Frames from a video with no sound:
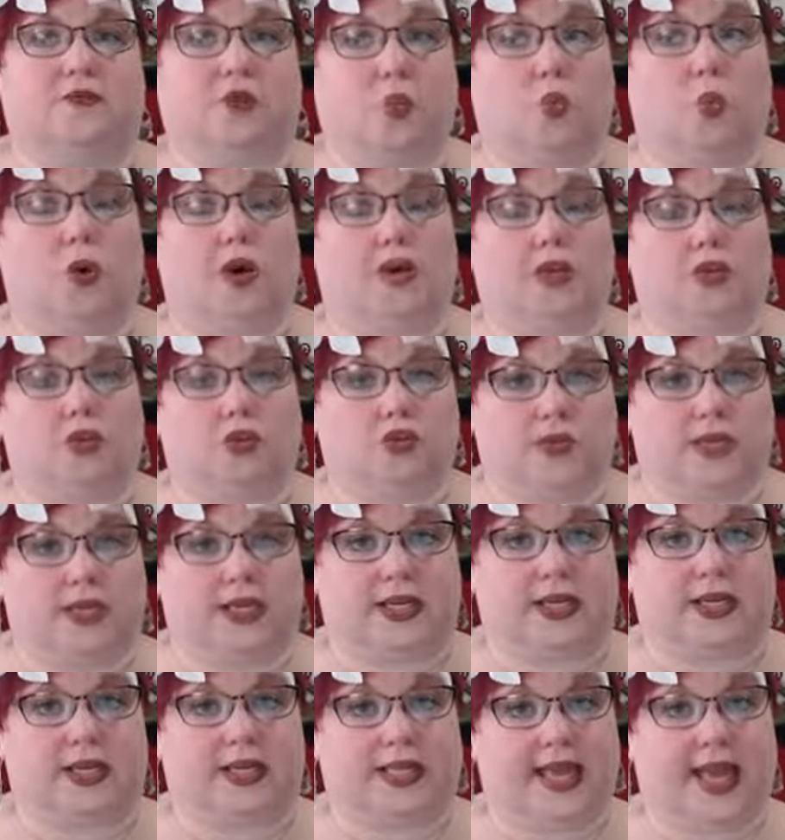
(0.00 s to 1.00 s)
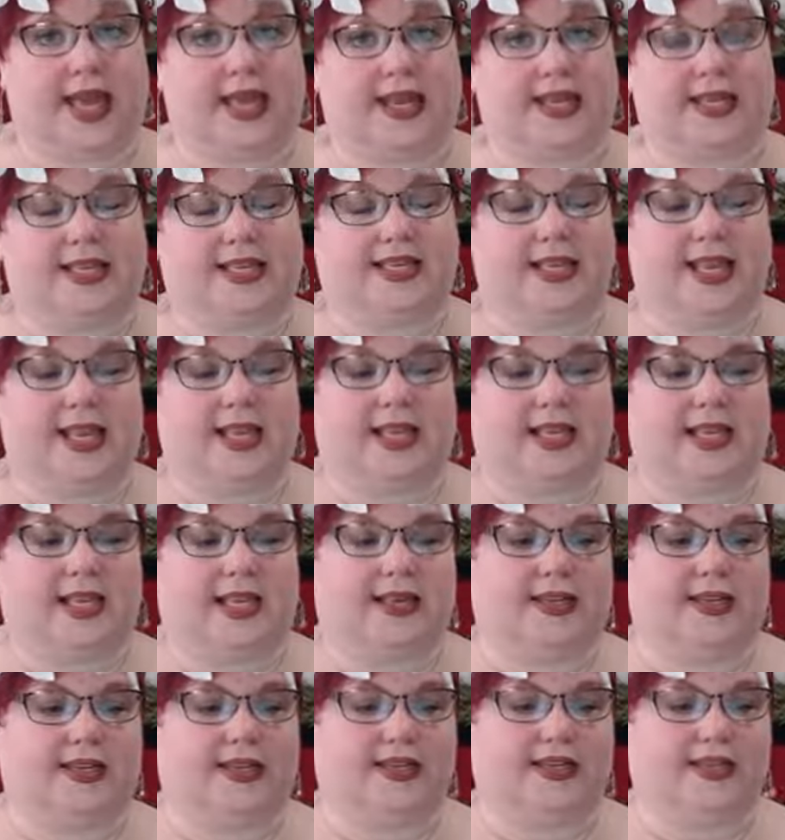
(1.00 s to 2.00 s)
for one tree that is
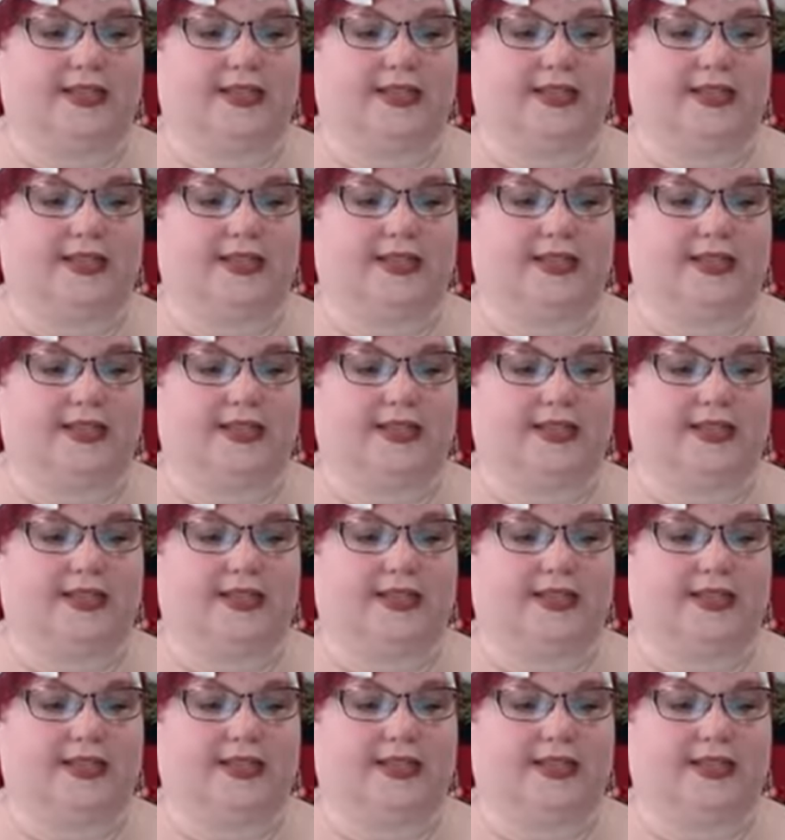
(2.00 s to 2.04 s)
taken.